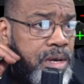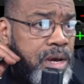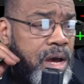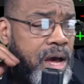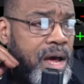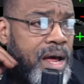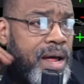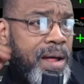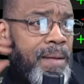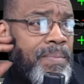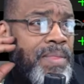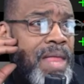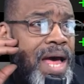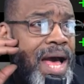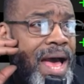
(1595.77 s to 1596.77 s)

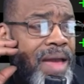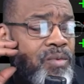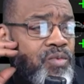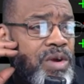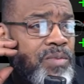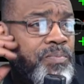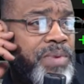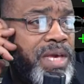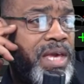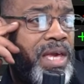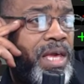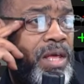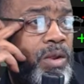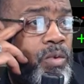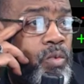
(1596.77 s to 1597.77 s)
Um, I would
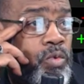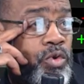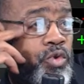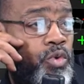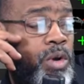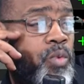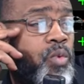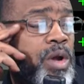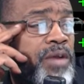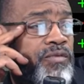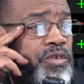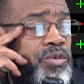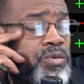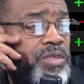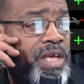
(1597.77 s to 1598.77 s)
be doing one of
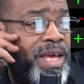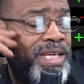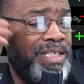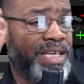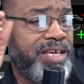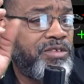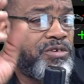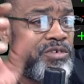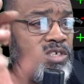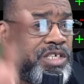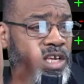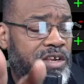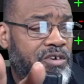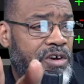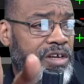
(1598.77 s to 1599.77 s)
two things either
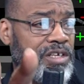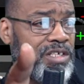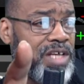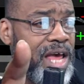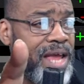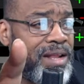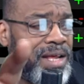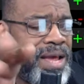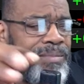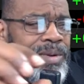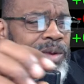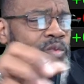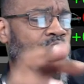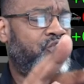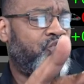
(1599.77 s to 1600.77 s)
sitting on the sideline, I'd
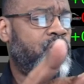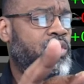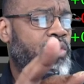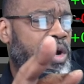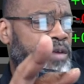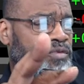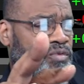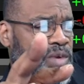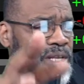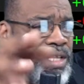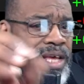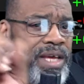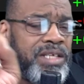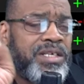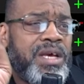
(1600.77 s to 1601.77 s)
be doing one of three
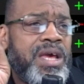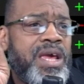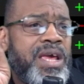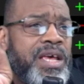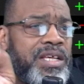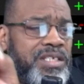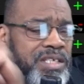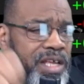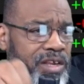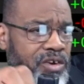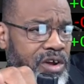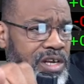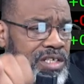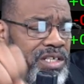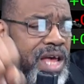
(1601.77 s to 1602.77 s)
things sitting
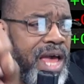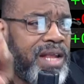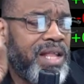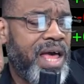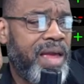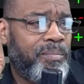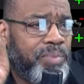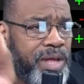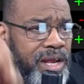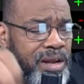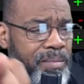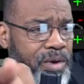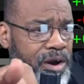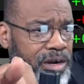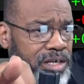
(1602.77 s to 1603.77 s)
on the sideline, playing the
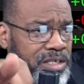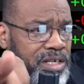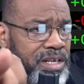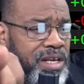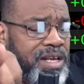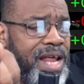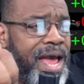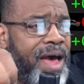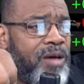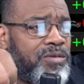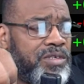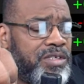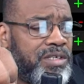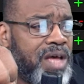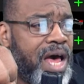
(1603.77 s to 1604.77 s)
market to the
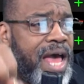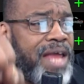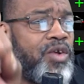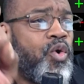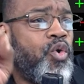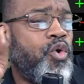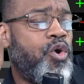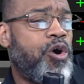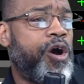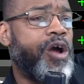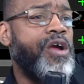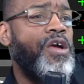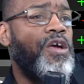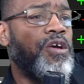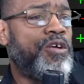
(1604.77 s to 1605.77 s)
downside,
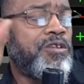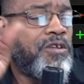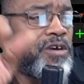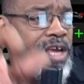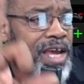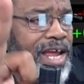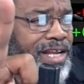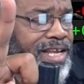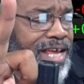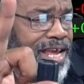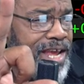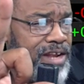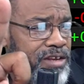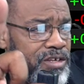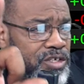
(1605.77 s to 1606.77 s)
or looking at the
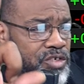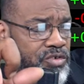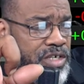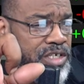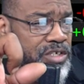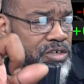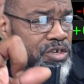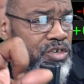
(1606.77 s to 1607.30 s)
industries that are